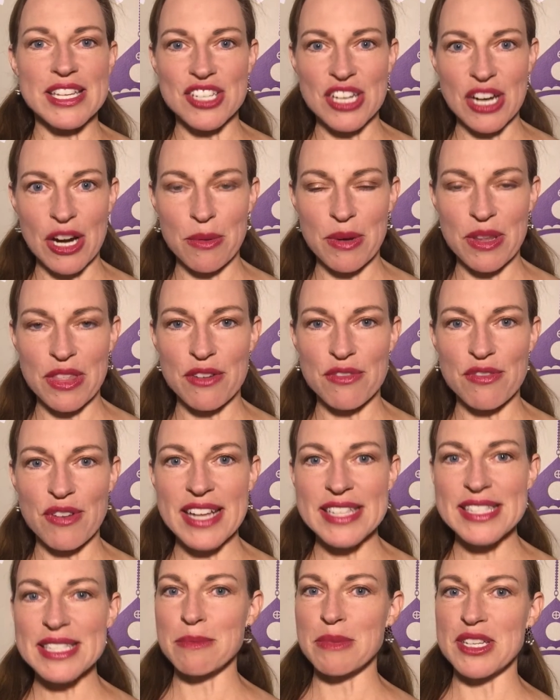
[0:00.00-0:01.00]
share it with your
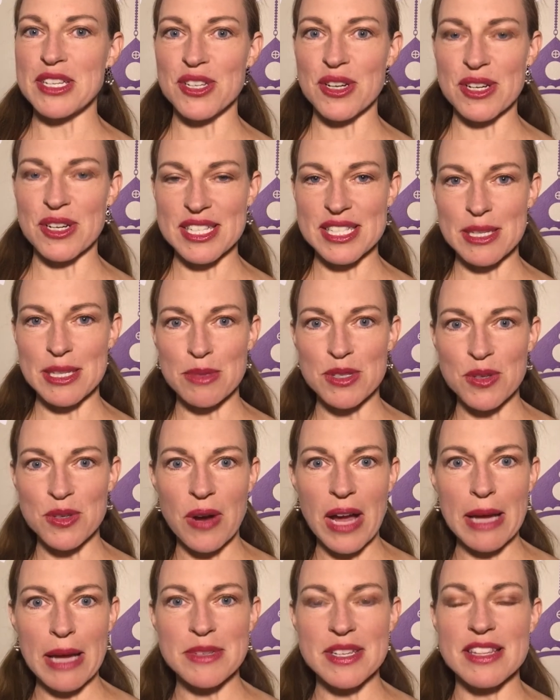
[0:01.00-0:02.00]
friends and be sure to
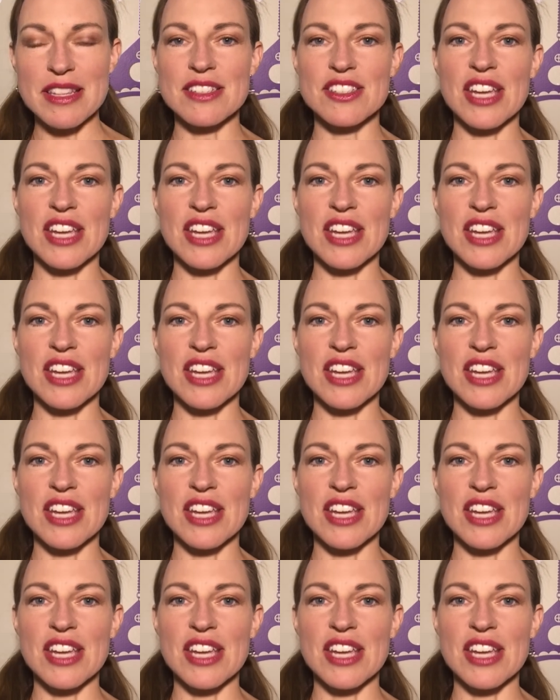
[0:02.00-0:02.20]
subscribe to this